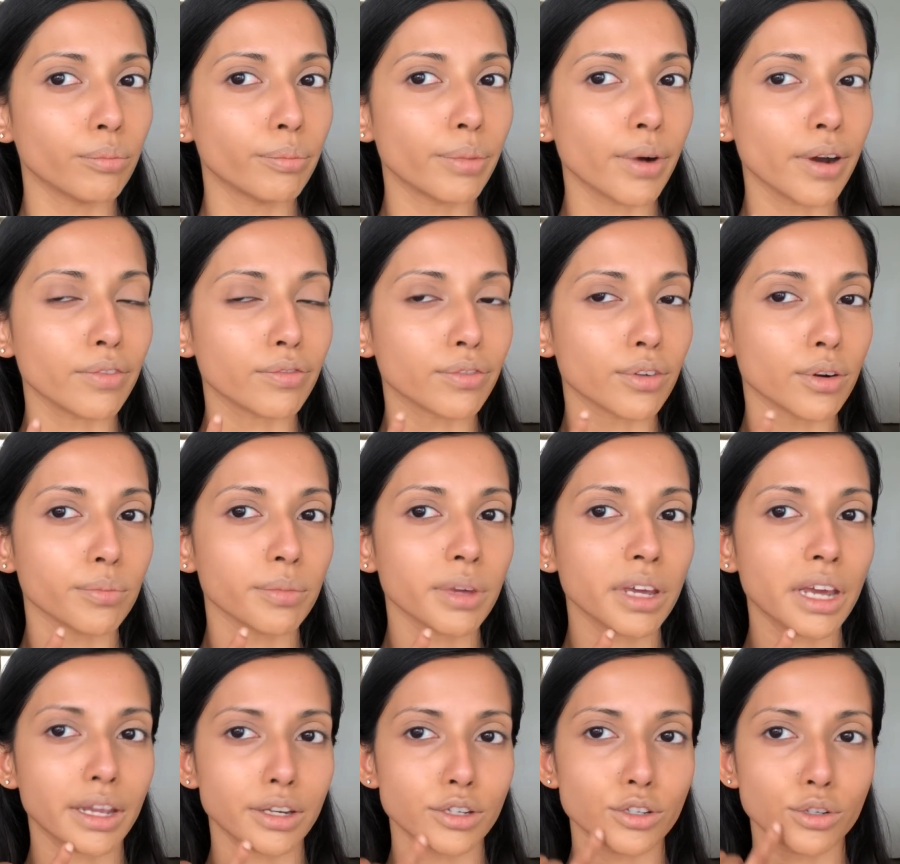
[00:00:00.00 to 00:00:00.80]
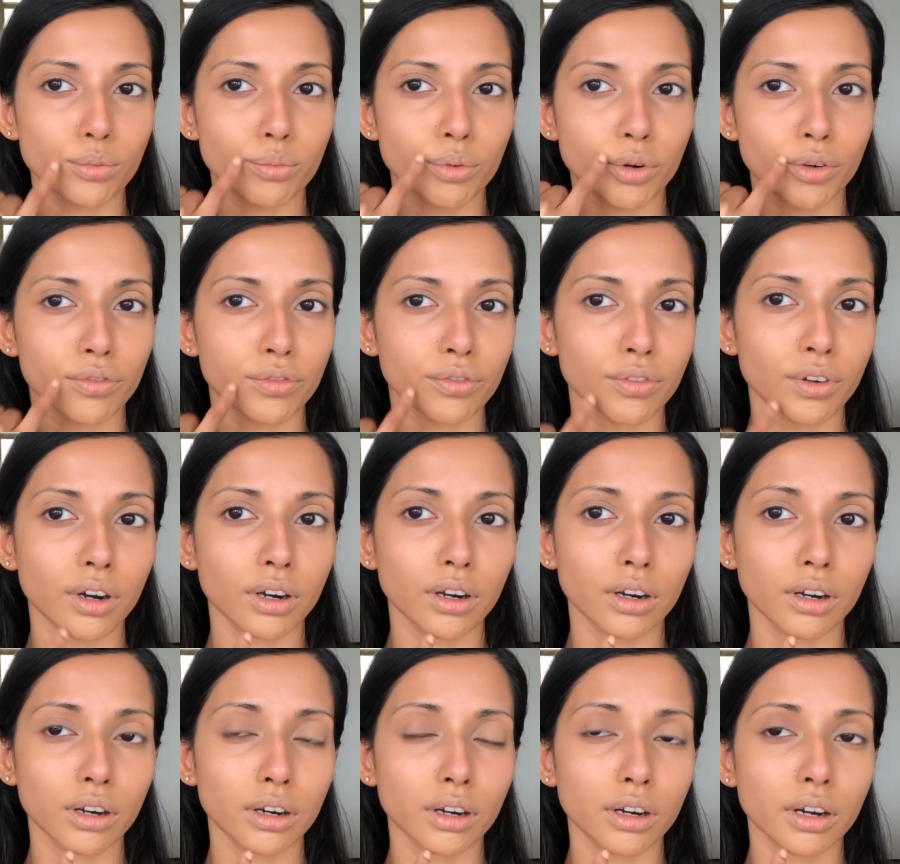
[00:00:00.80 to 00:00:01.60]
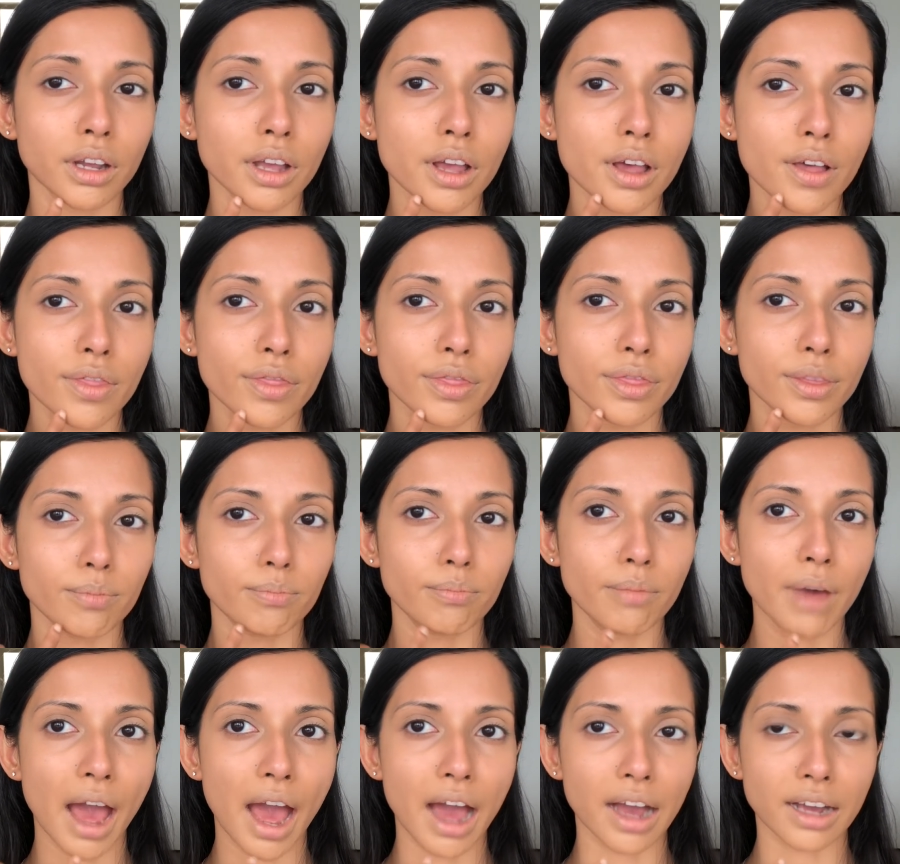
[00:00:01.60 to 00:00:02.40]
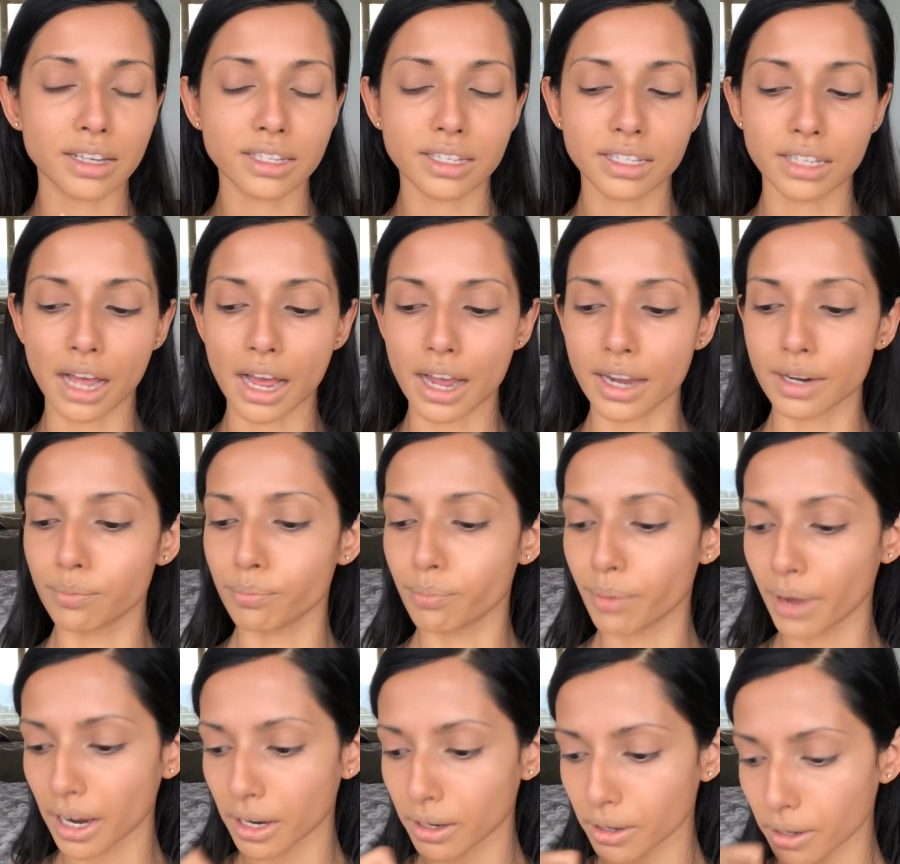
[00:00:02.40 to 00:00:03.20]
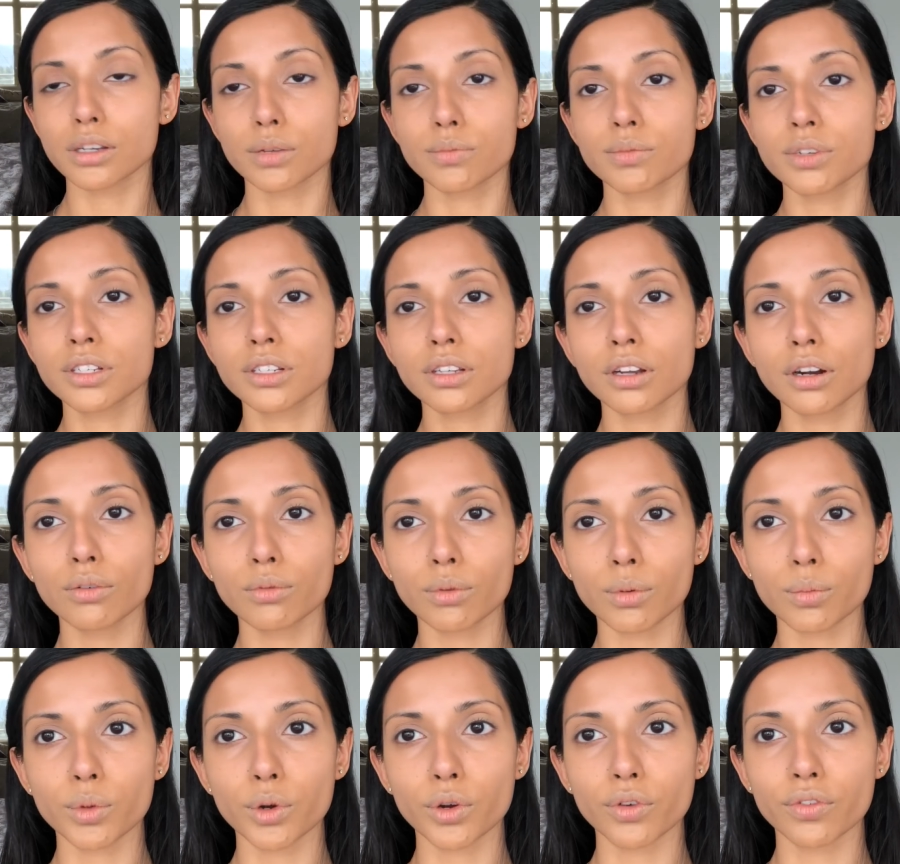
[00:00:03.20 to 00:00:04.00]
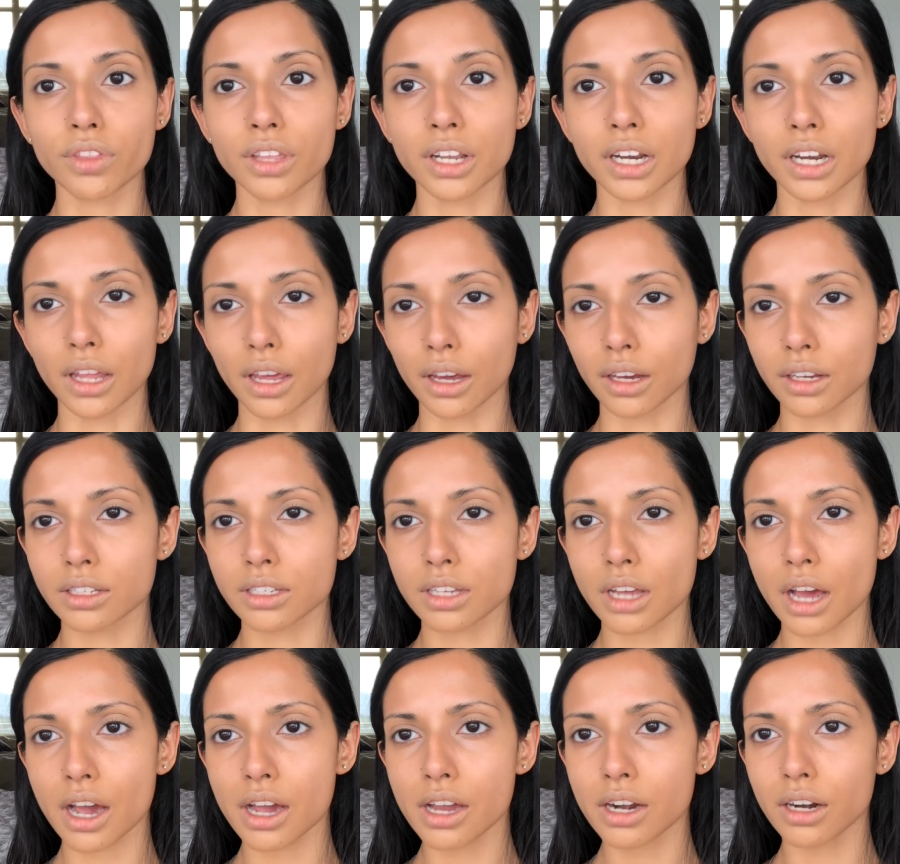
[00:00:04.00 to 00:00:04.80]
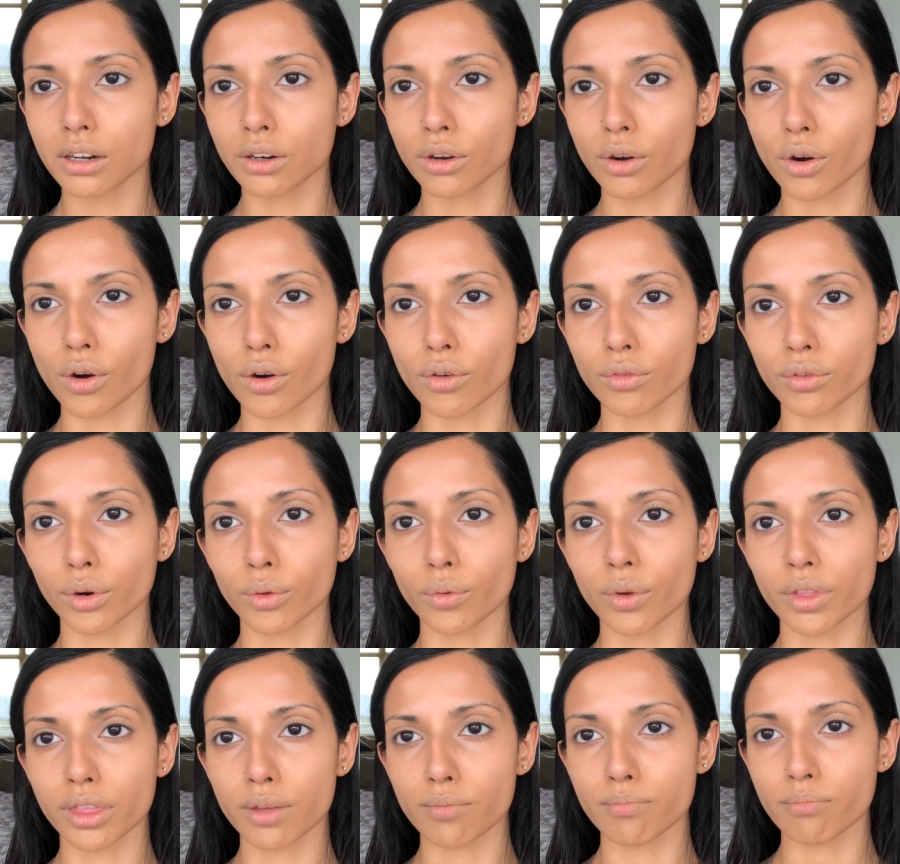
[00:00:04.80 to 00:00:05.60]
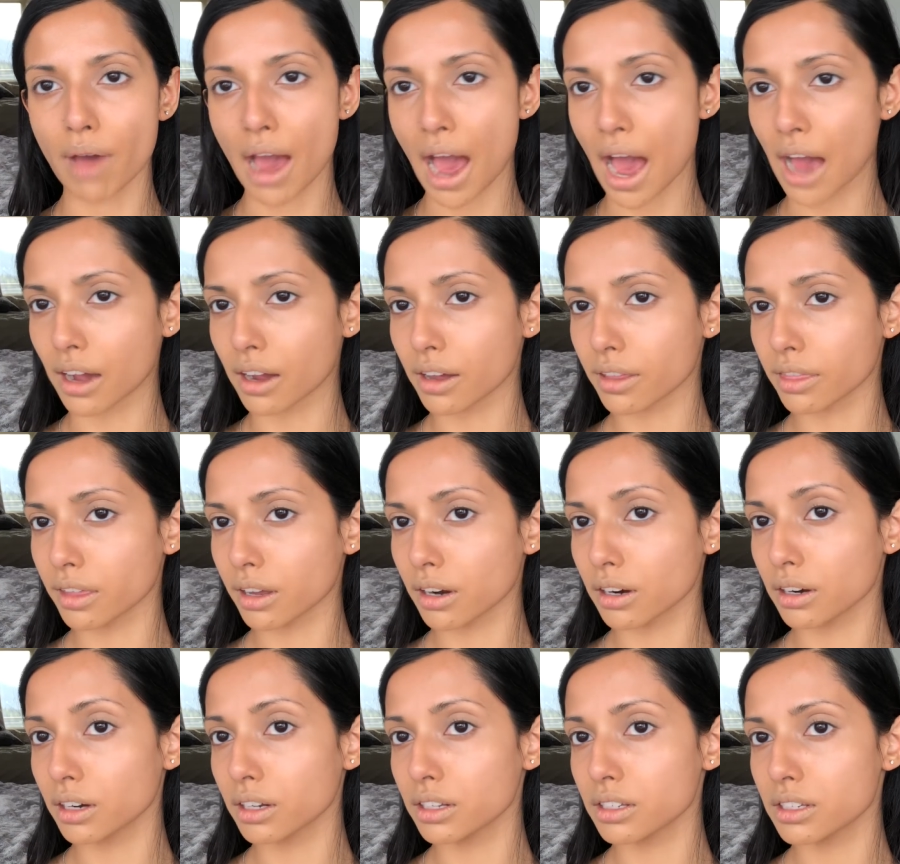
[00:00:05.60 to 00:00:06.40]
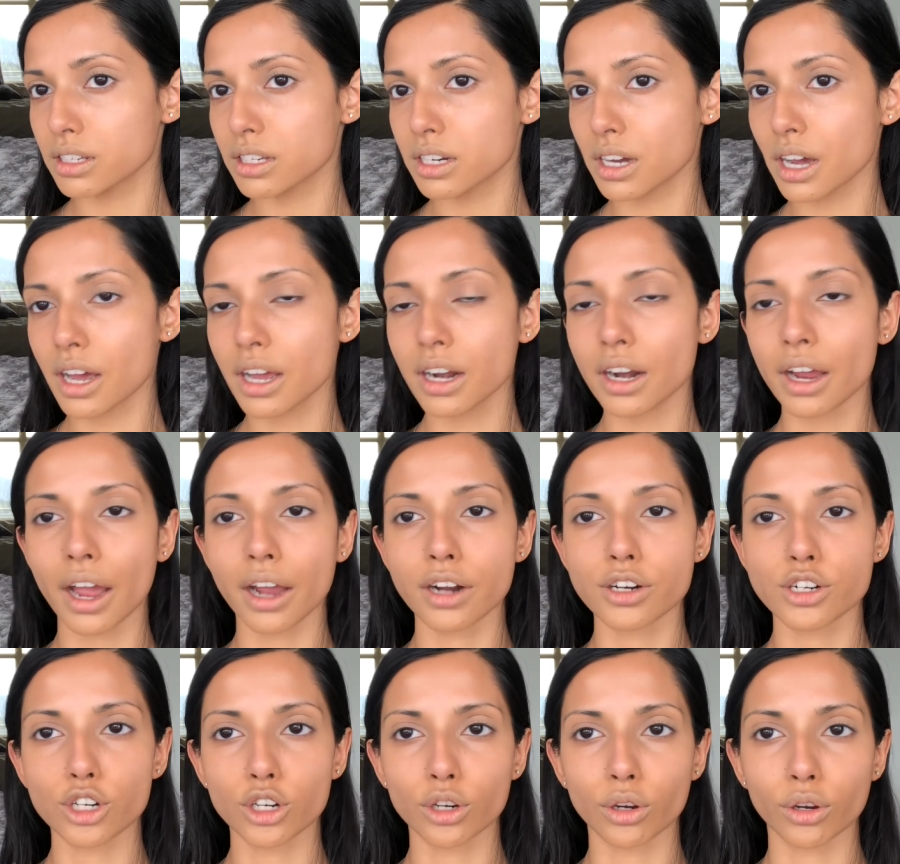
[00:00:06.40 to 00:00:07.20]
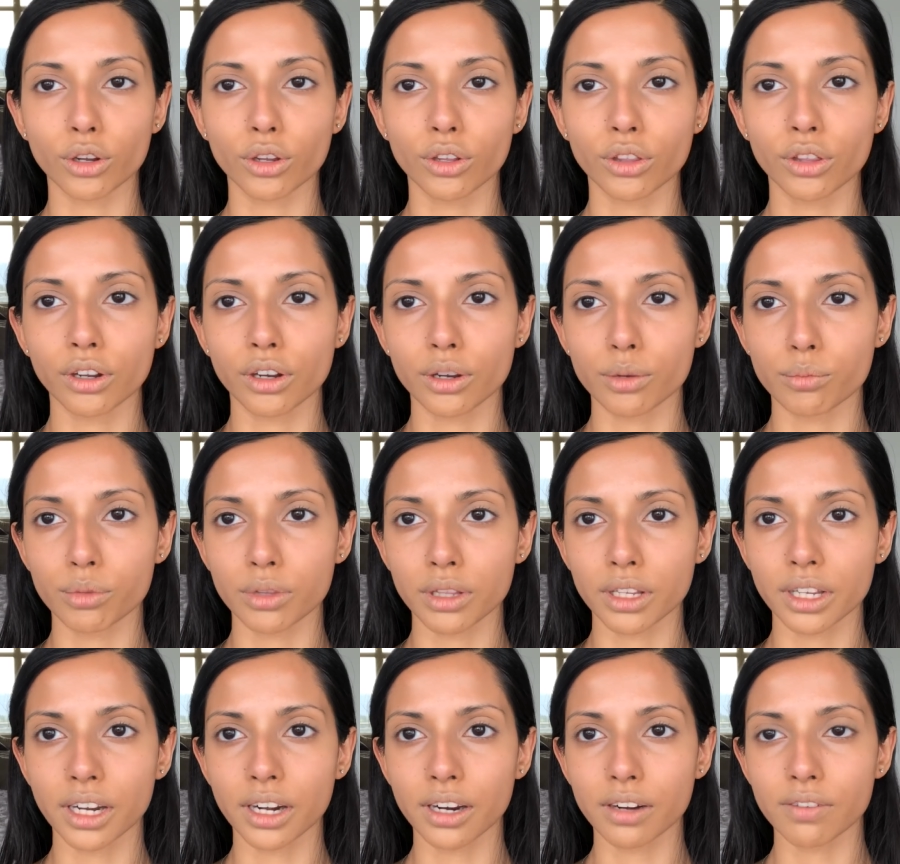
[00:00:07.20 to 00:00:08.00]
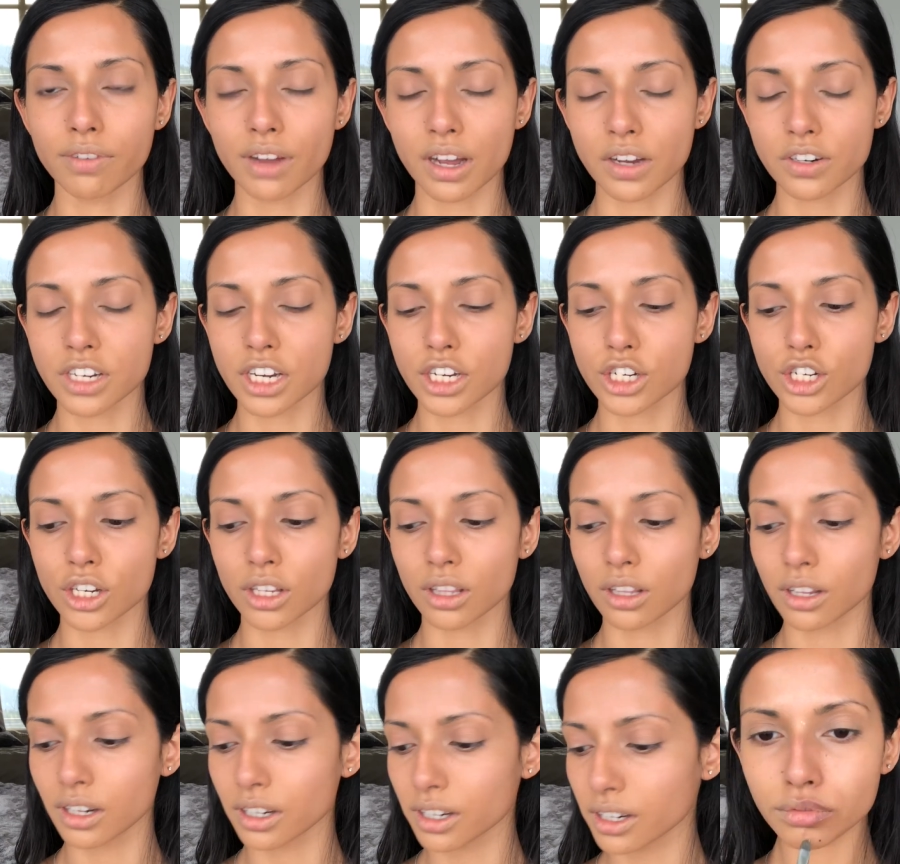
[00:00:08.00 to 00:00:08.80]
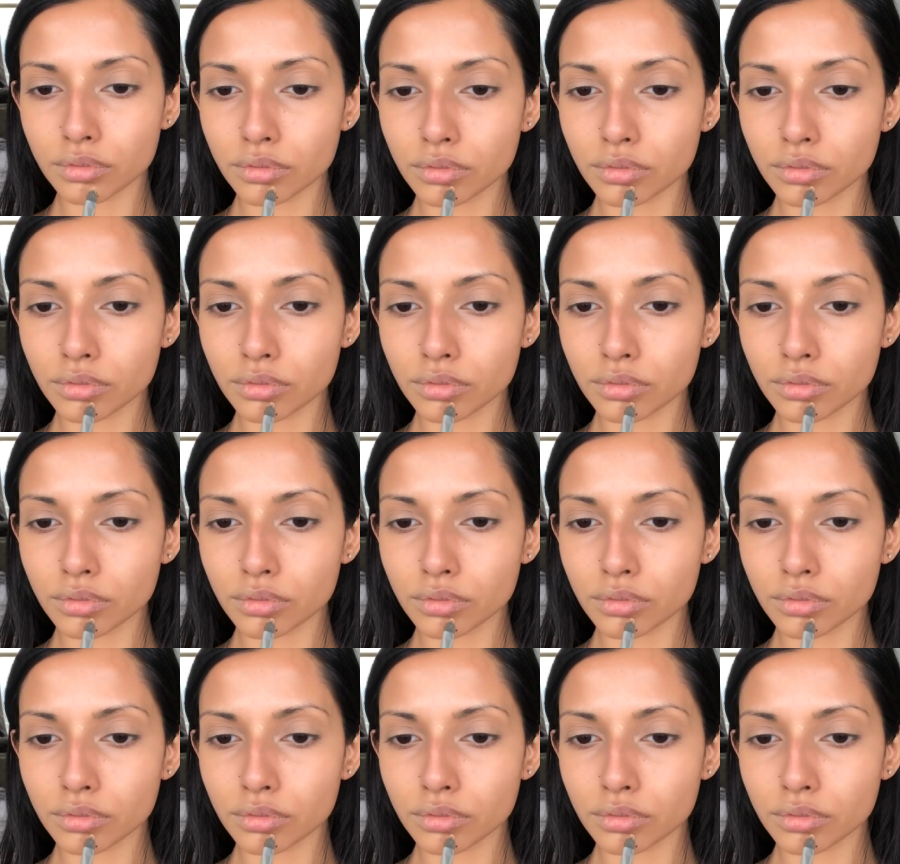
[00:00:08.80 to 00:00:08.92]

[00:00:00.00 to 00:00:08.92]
But for me, I do prefer the MAC side better. I'm just going to remove the NYX side and go over with the MAC there instead and show you the completed foundation look.